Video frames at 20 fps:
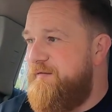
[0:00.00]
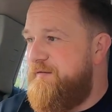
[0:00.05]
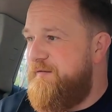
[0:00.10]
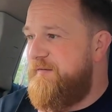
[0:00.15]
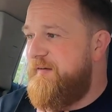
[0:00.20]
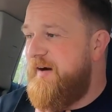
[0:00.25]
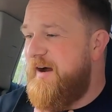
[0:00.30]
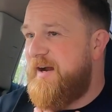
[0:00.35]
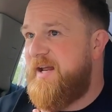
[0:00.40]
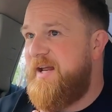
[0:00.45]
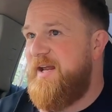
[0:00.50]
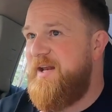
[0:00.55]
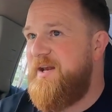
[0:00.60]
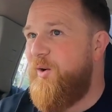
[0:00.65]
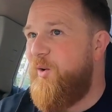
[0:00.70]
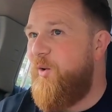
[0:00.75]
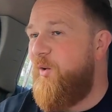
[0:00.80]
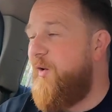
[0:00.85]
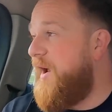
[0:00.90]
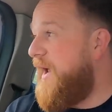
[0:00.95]
Fucking is
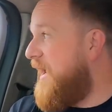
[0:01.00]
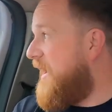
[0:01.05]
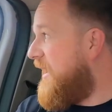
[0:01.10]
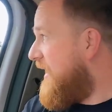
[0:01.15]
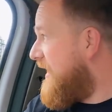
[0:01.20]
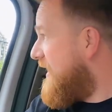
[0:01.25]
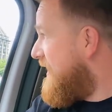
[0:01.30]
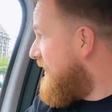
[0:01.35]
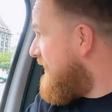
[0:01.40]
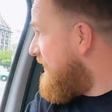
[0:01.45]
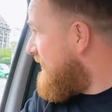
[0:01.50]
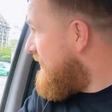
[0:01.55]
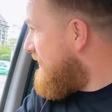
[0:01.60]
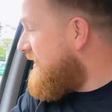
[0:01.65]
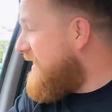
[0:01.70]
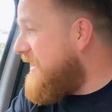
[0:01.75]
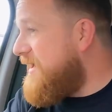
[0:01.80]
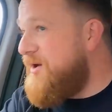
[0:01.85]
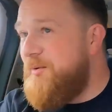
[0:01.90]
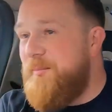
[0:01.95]
Big oi. Ben open
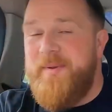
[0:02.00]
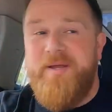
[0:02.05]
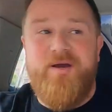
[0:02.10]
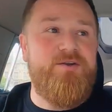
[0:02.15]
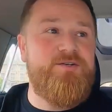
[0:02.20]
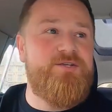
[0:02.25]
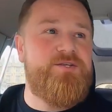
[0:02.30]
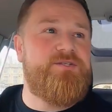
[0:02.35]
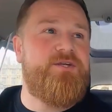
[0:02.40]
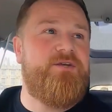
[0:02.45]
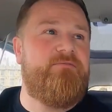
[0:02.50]
again? Yeah, look behind you to